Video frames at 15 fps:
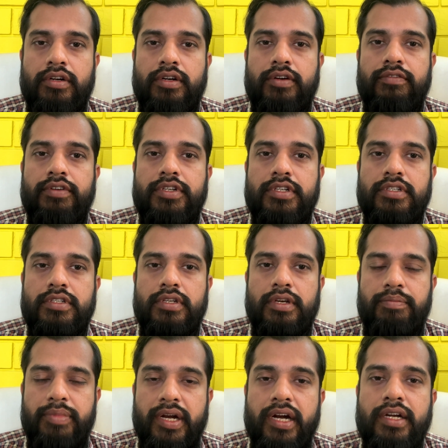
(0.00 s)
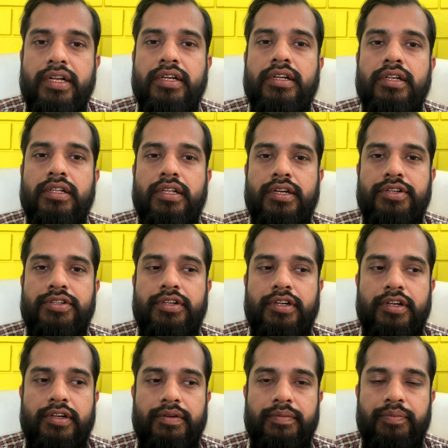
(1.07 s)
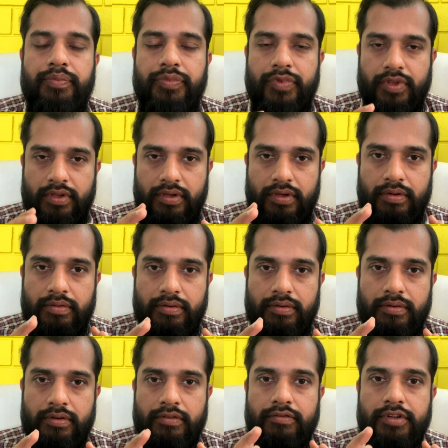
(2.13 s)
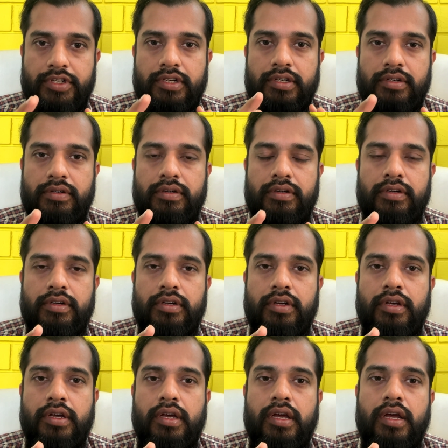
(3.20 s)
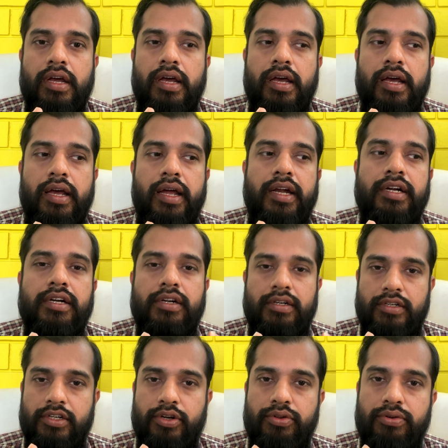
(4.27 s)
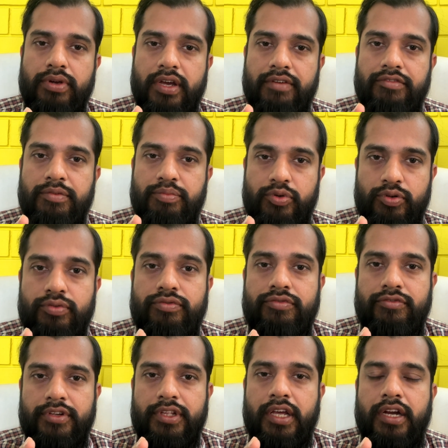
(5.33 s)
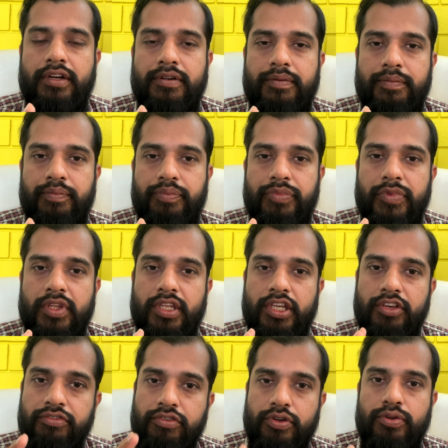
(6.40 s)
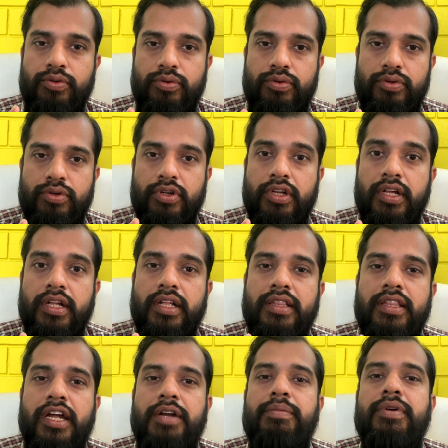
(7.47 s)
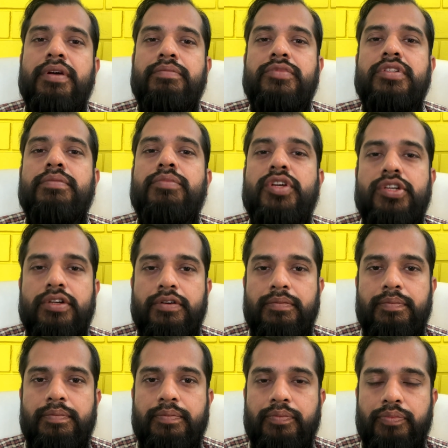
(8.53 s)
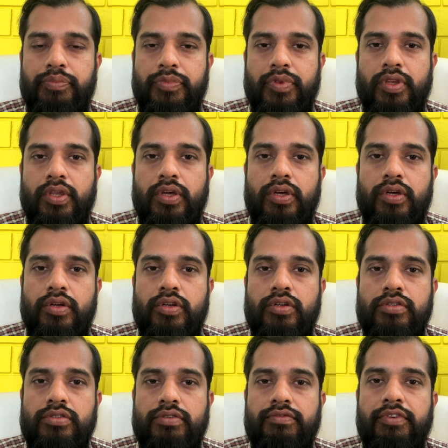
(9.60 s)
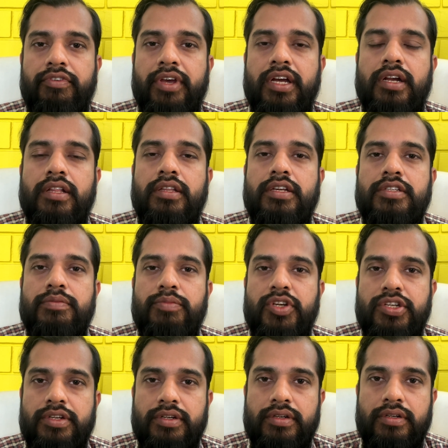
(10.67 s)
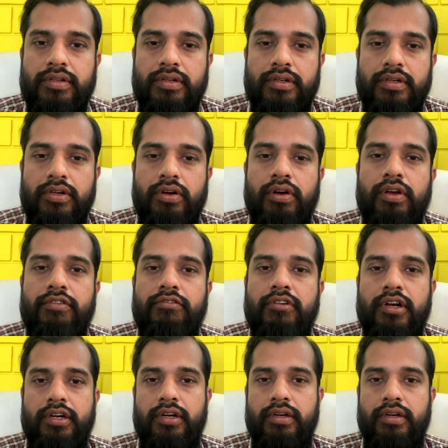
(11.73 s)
which is a practical darshana, a vision? And do you have the proof for that? If you do, that becomes the mission. So Vivekananda's mission or work